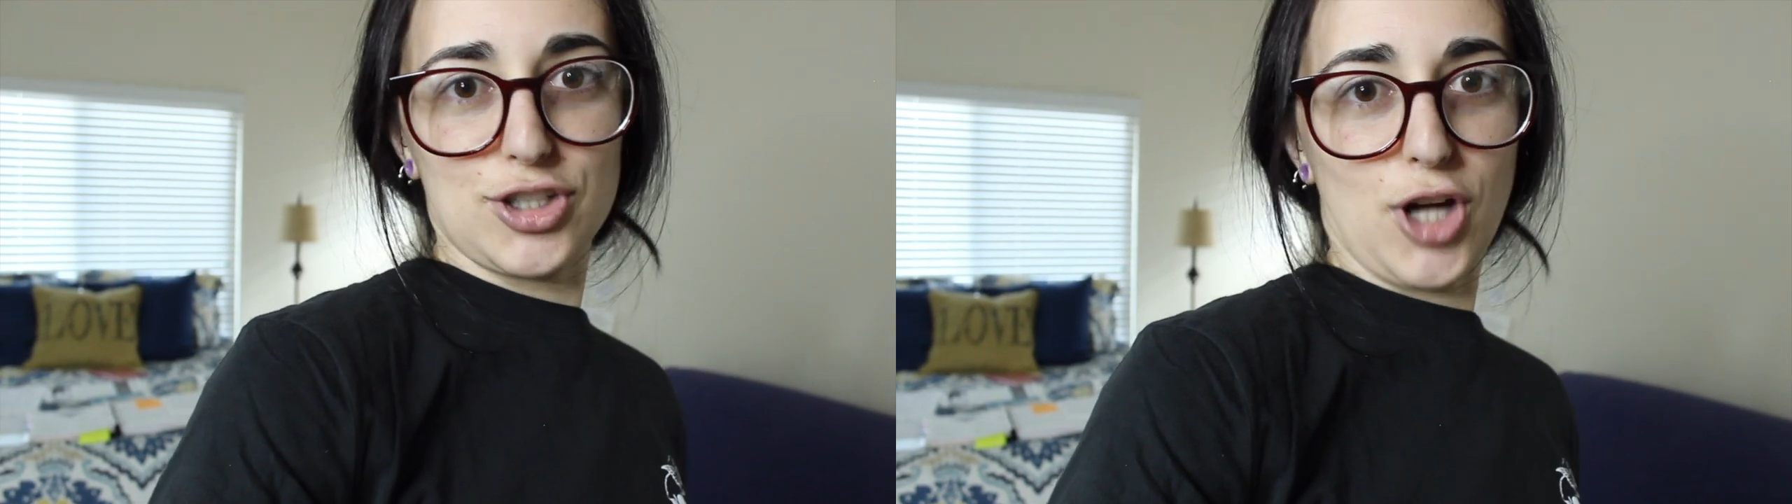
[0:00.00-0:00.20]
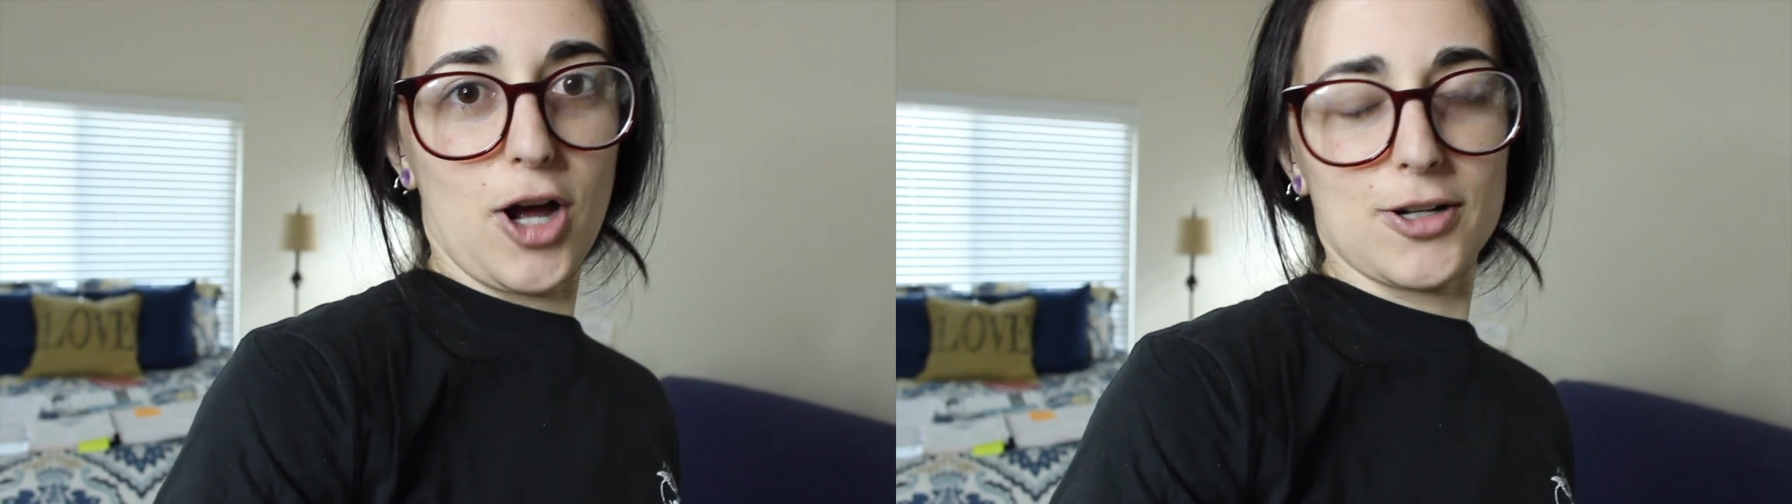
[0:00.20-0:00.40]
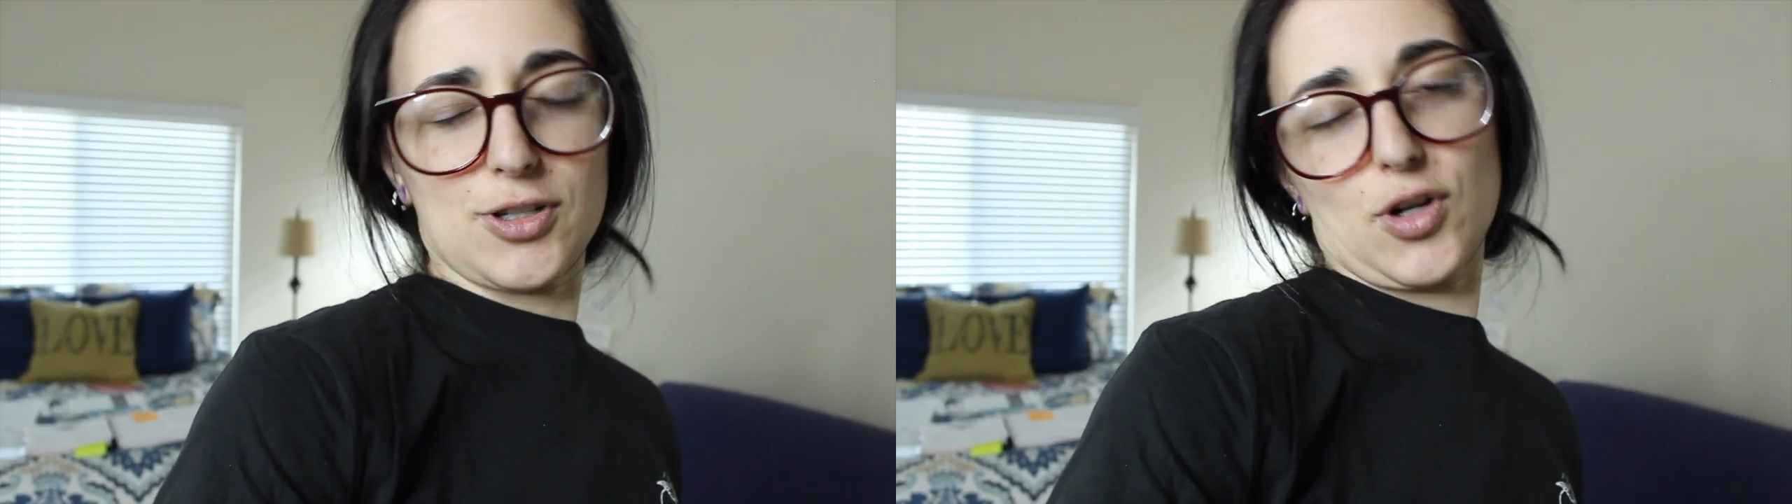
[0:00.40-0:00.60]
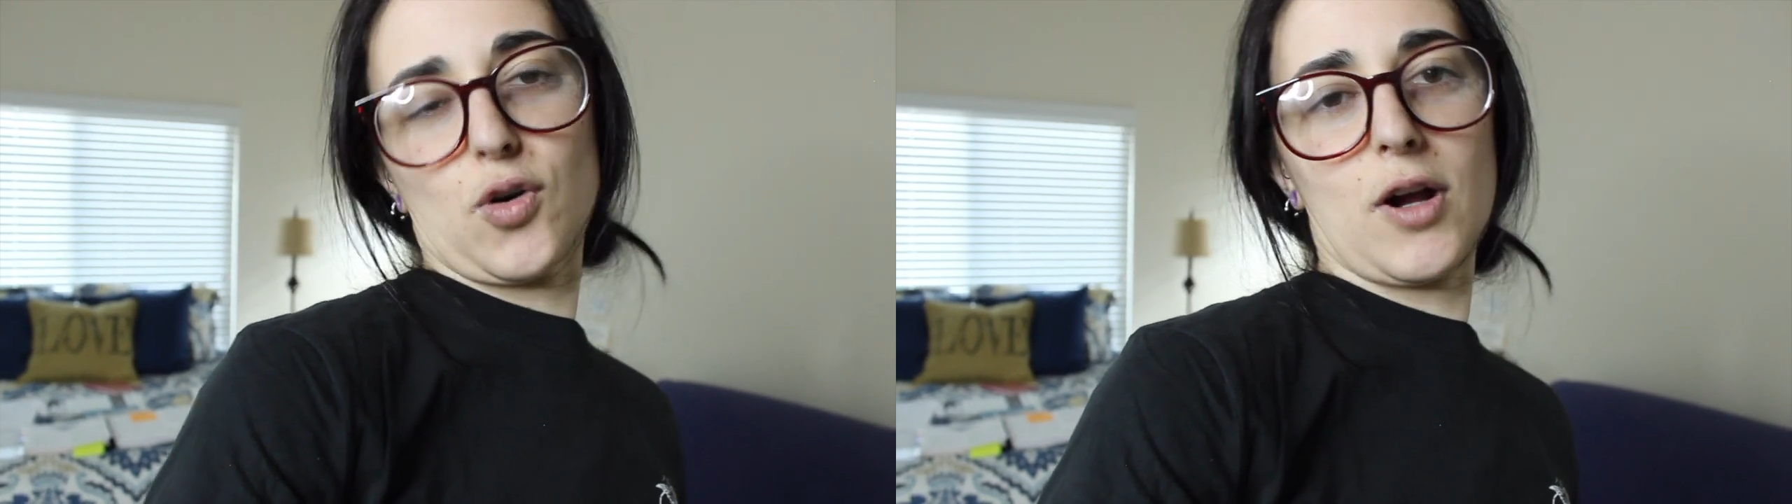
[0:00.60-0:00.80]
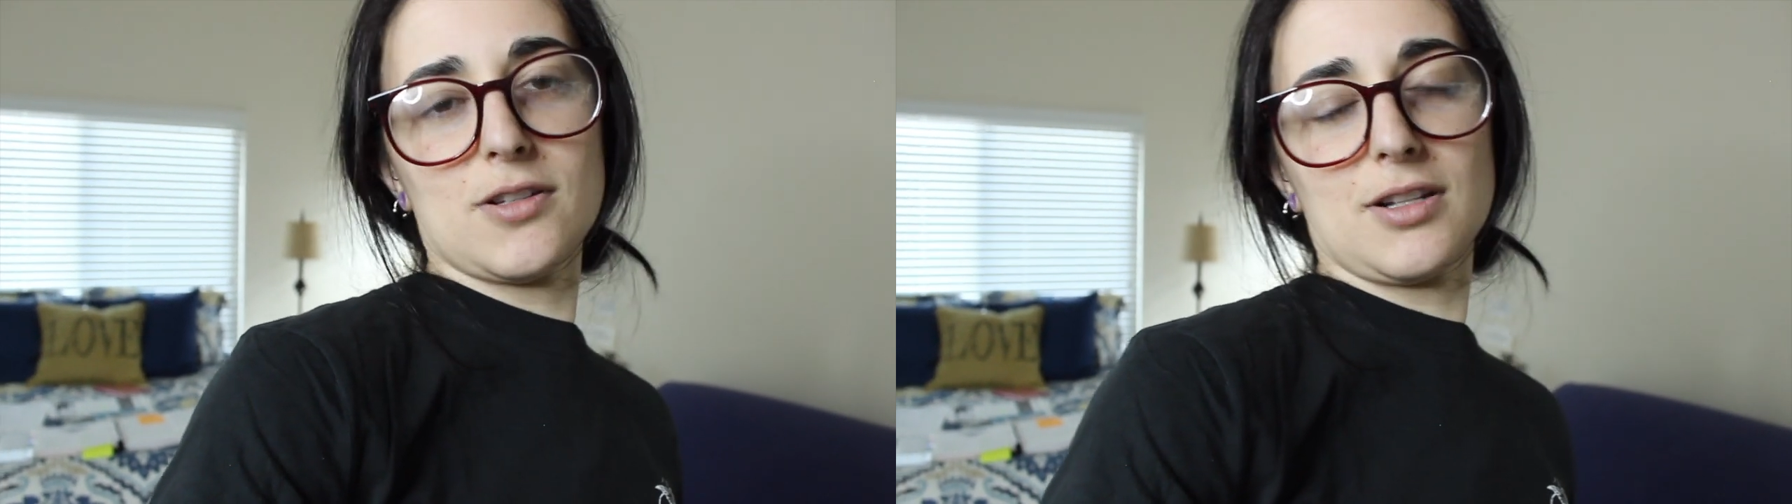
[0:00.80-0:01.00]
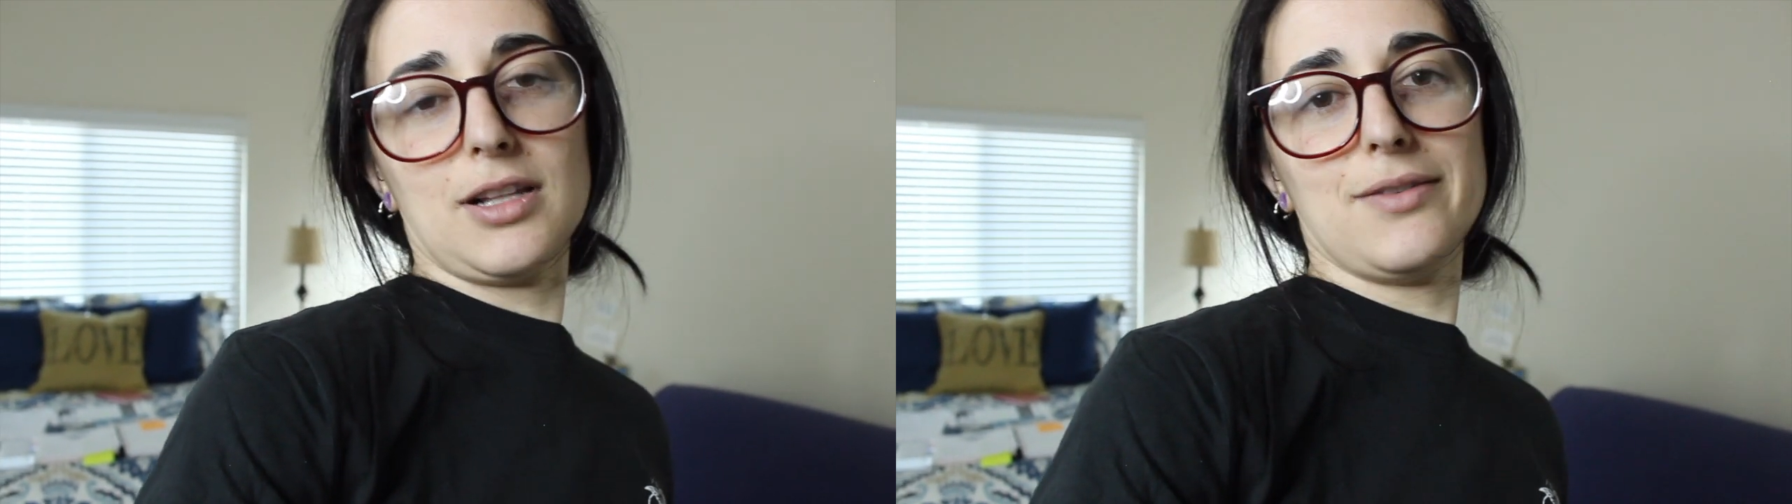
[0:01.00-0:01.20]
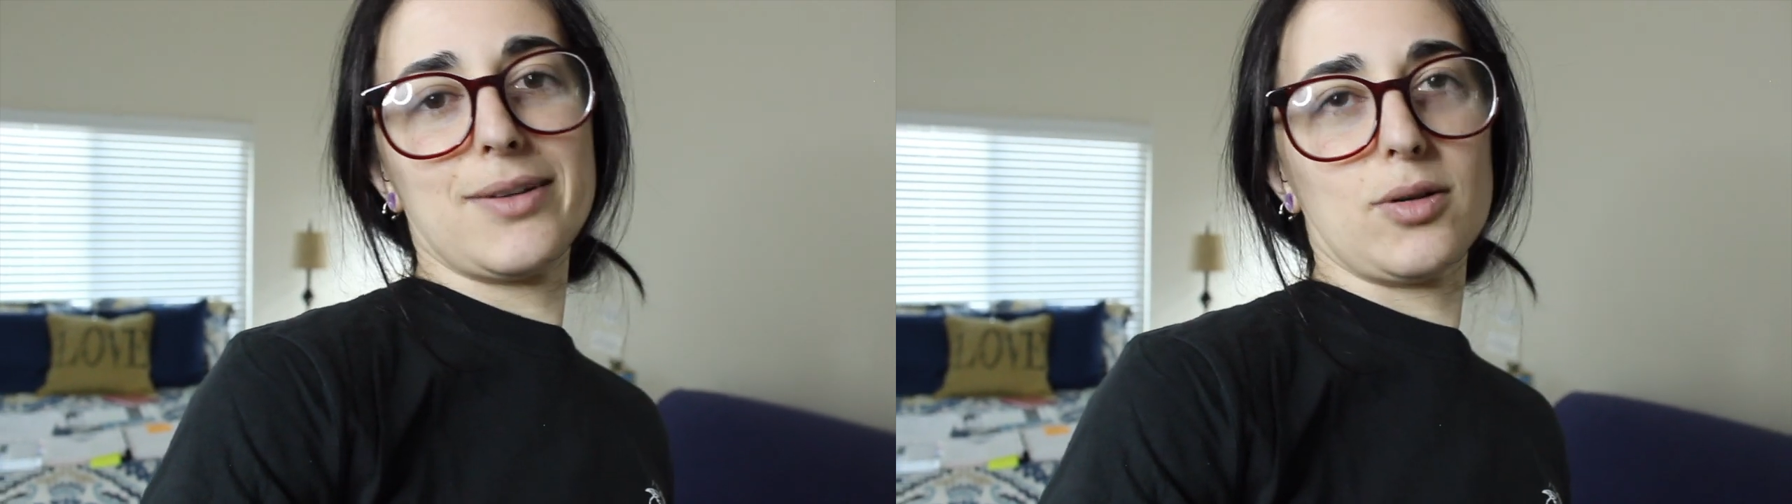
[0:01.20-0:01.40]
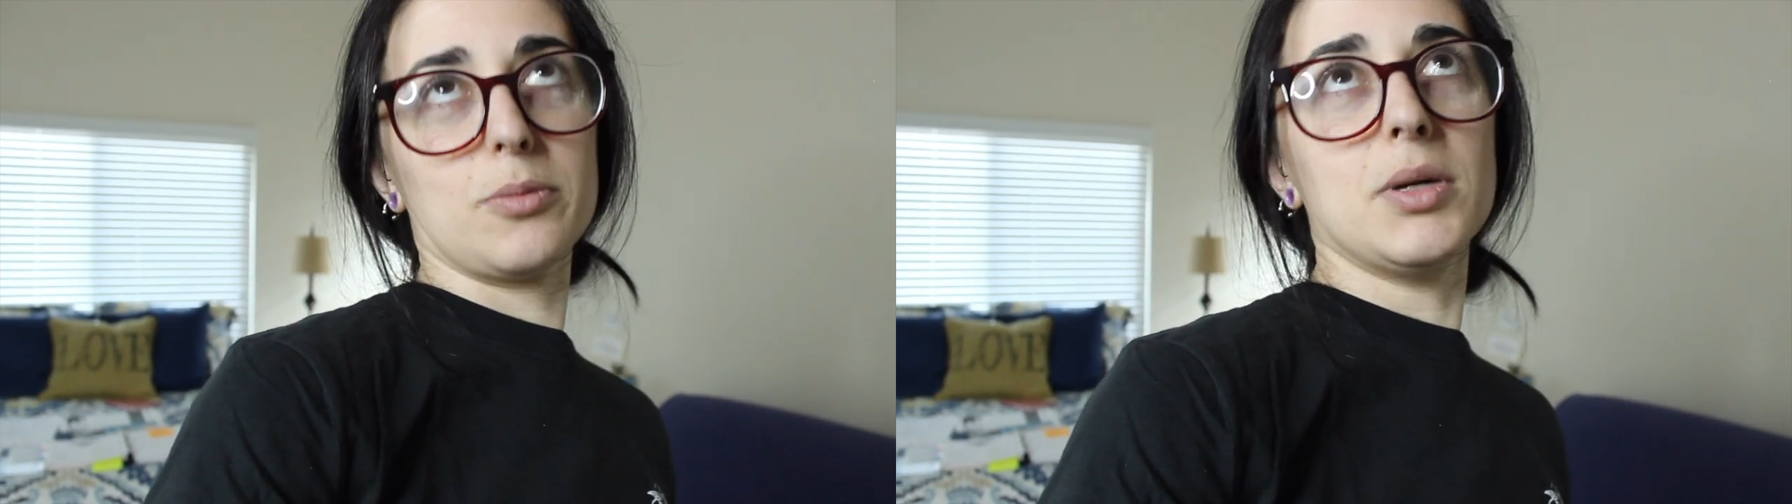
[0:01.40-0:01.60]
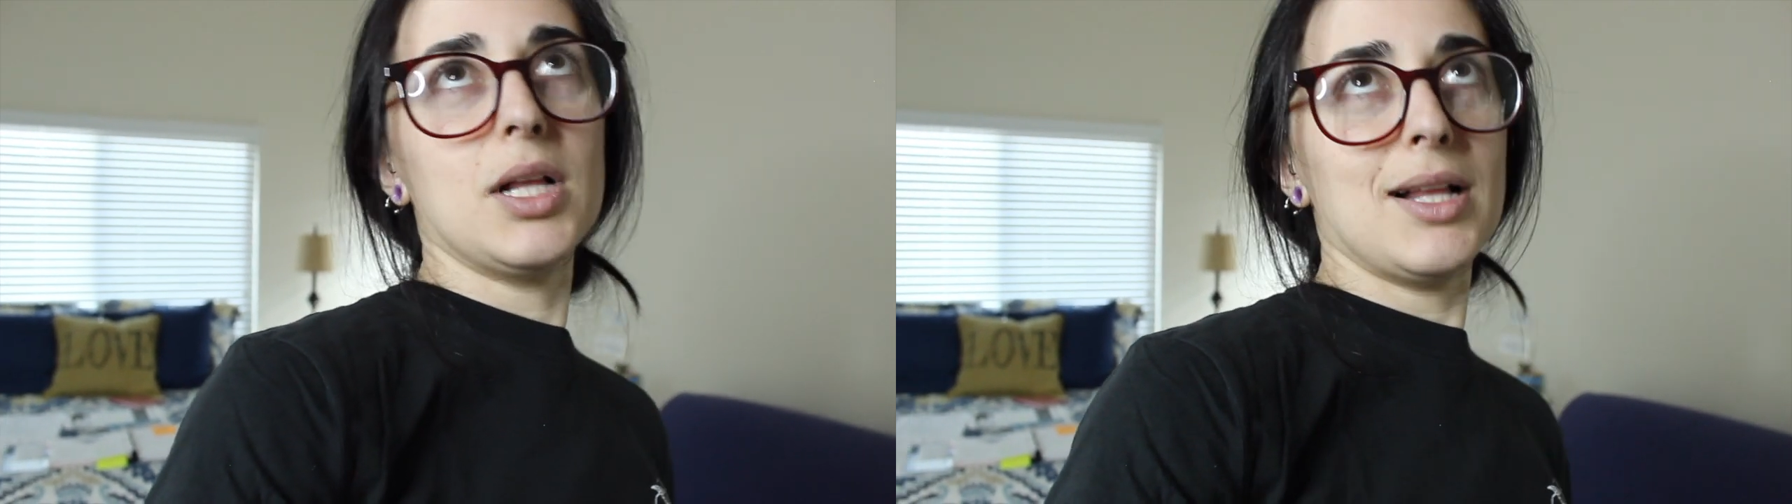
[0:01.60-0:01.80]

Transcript: dogs across the living room,